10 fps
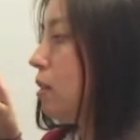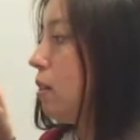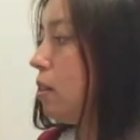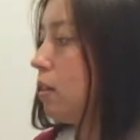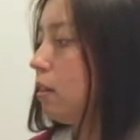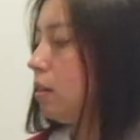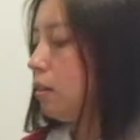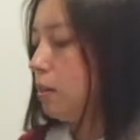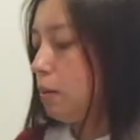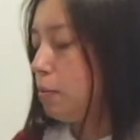the
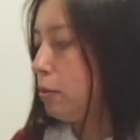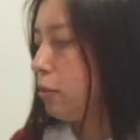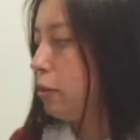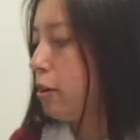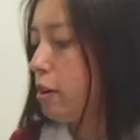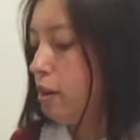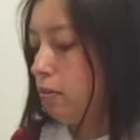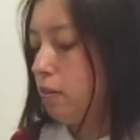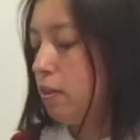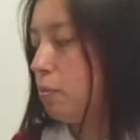temperature
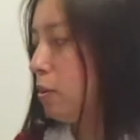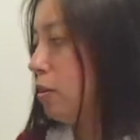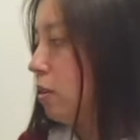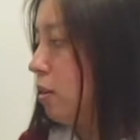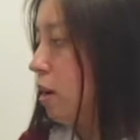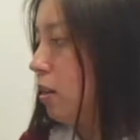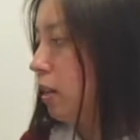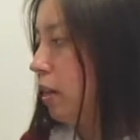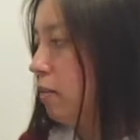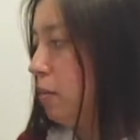of the burner on
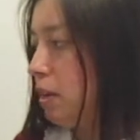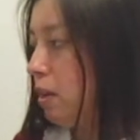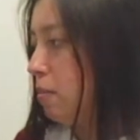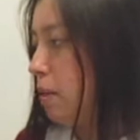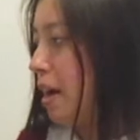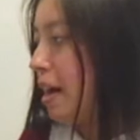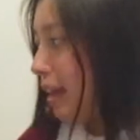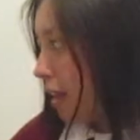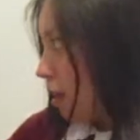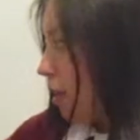like a medium high,
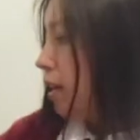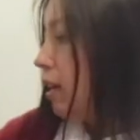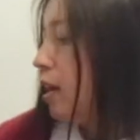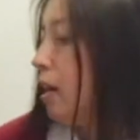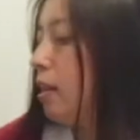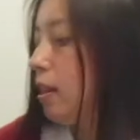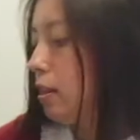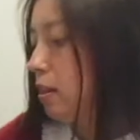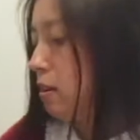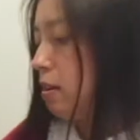
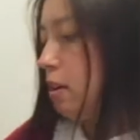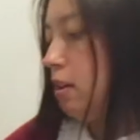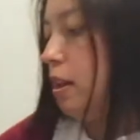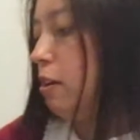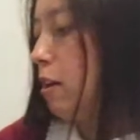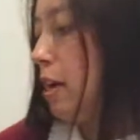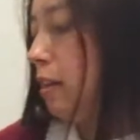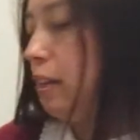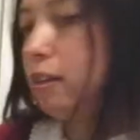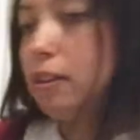and I'll go ahead
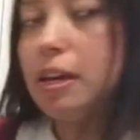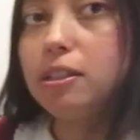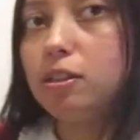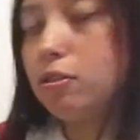and let that start